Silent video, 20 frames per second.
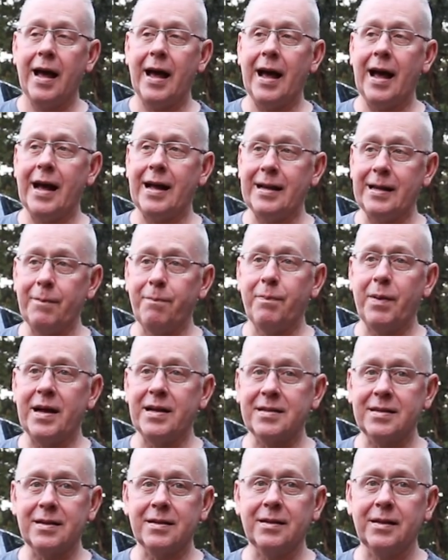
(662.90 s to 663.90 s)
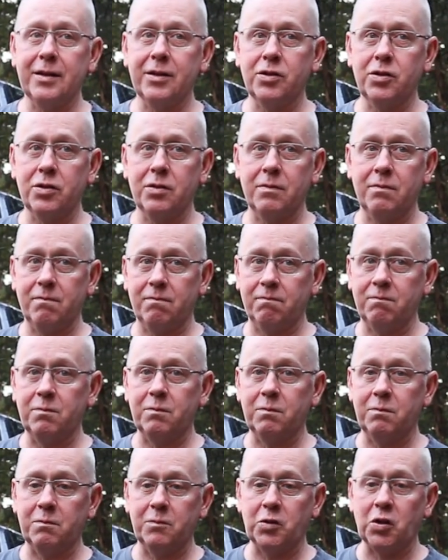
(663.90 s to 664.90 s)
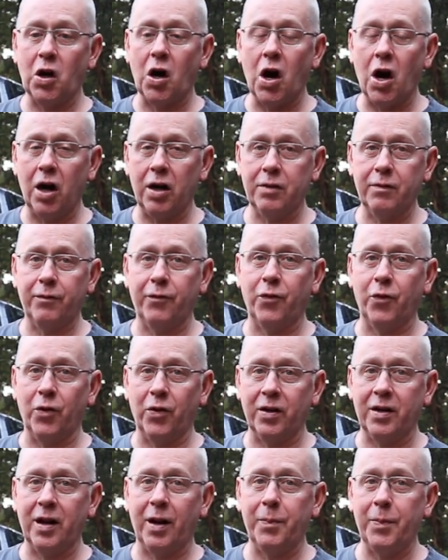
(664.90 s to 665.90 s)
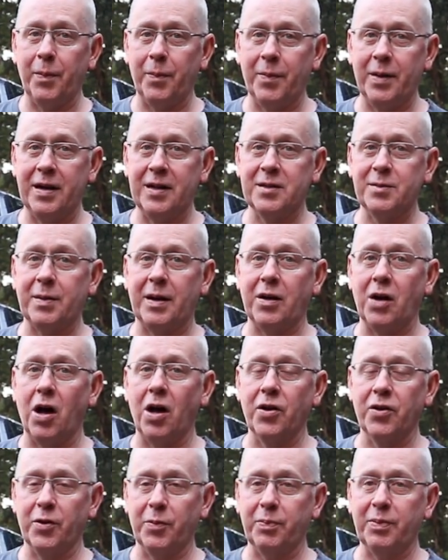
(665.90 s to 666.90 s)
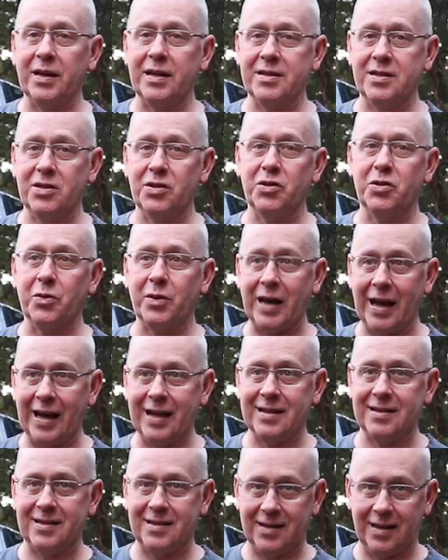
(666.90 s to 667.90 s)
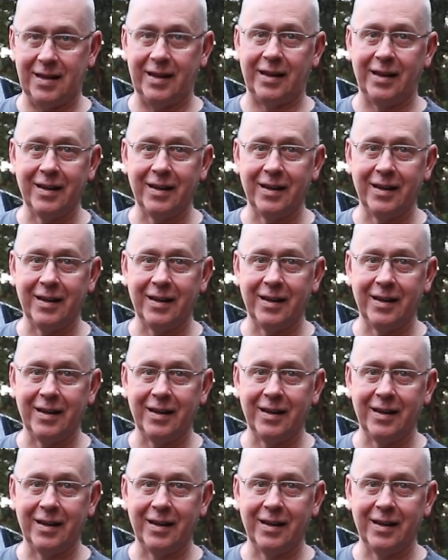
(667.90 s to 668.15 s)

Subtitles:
And he basically talked for a couple minutes about all the places you can't see.